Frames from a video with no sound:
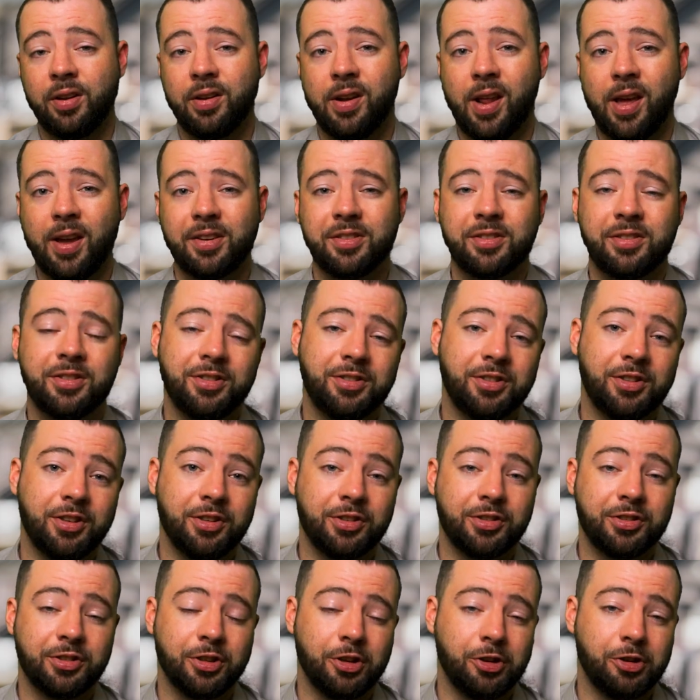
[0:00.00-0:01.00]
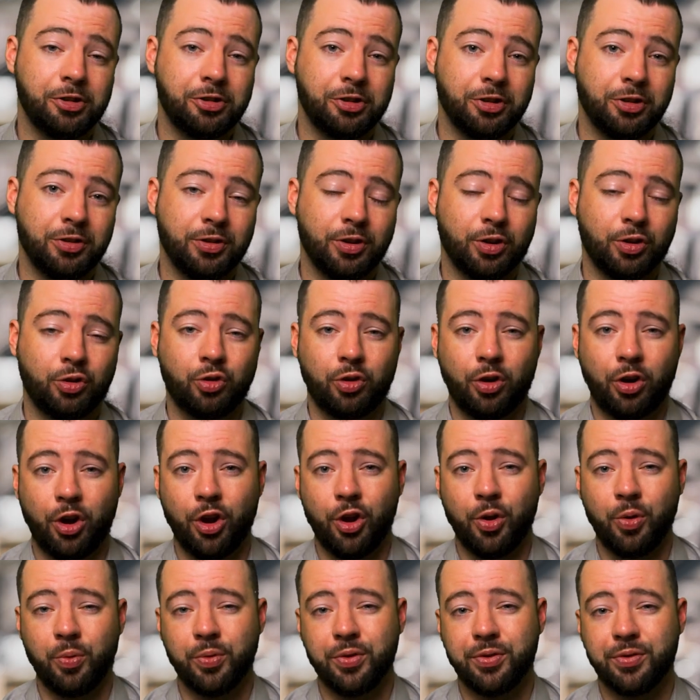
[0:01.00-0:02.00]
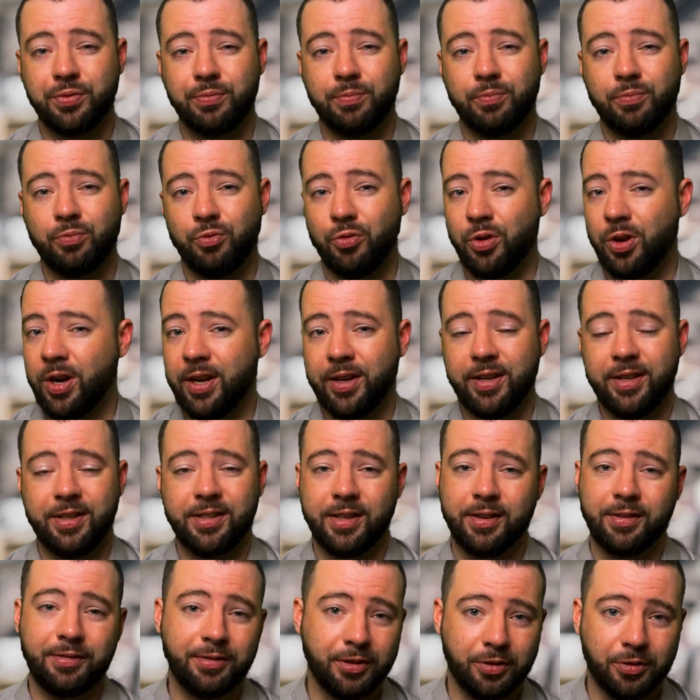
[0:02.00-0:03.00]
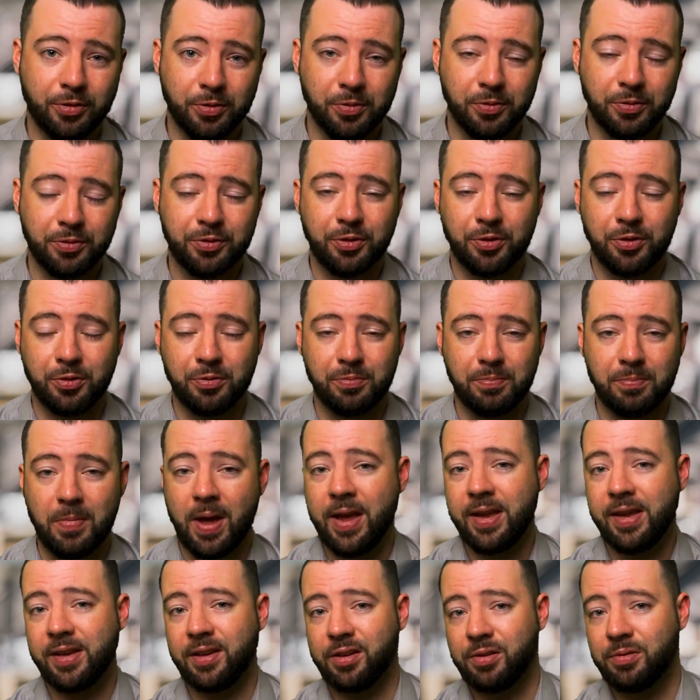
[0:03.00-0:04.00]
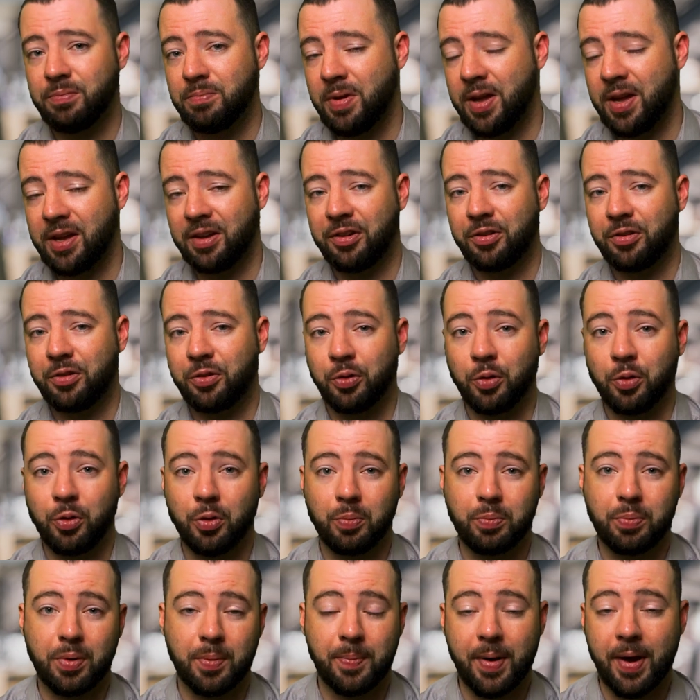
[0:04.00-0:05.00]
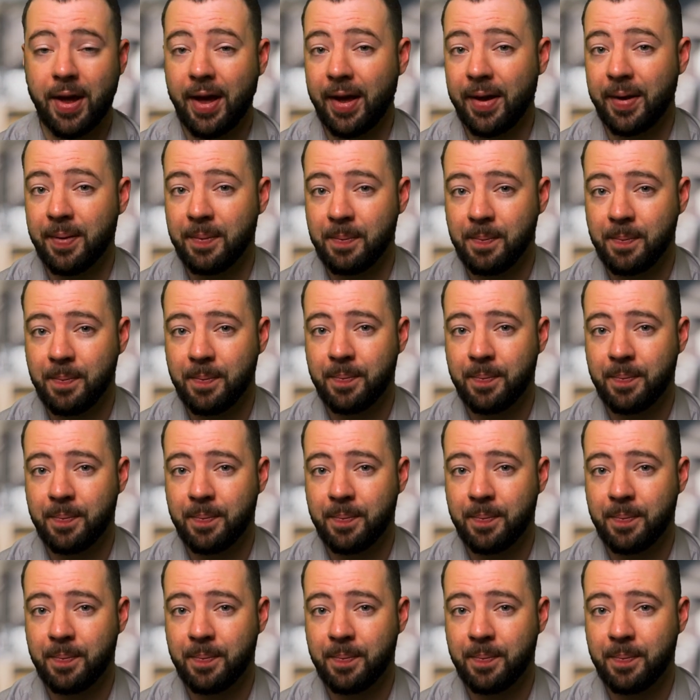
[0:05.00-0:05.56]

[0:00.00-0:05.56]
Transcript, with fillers: Next is the assertion that cryo was really difficult to make, mix, or prepare.